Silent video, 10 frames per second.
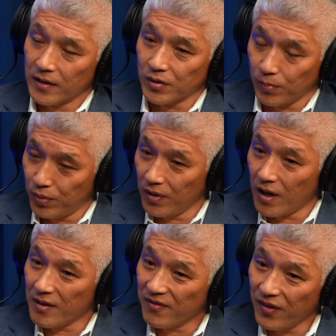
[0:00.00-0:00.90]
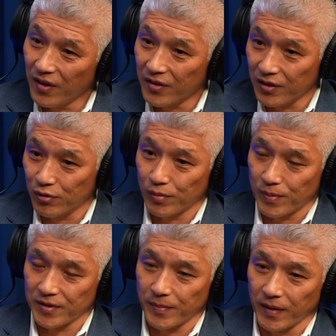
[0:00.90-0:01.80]
So put heart failure into a
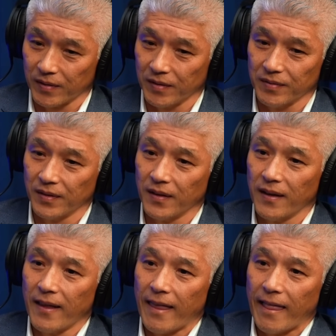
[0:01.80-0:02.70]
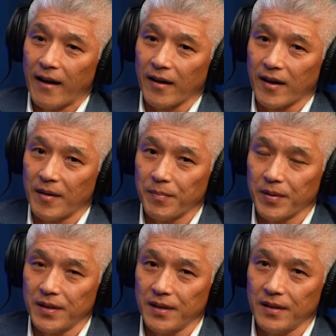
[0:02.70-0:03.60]
perspective. A
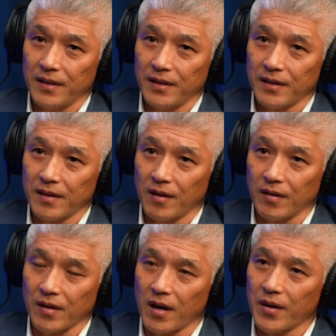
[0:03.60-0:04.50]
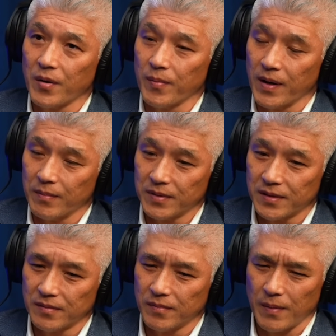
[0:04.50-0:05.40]
company called
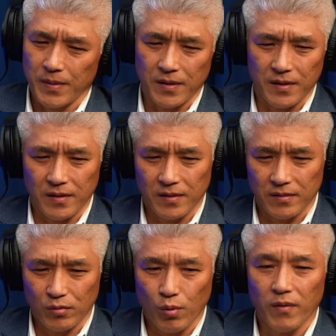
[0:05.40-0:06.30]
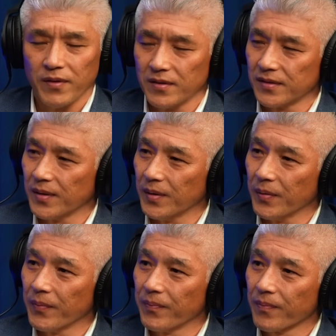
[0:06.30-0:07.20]
CardioMEMS, maybe 12 years
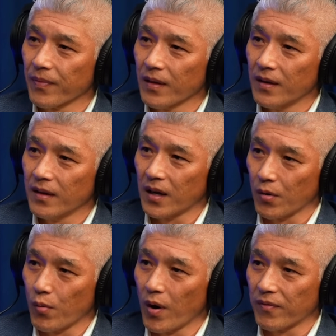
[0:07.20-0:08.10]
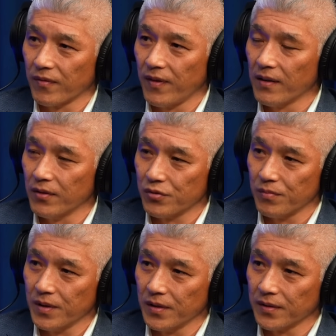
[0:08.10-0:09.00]
ago, got acquired for $500
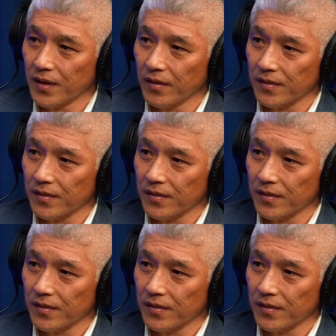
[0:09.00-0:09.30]
million.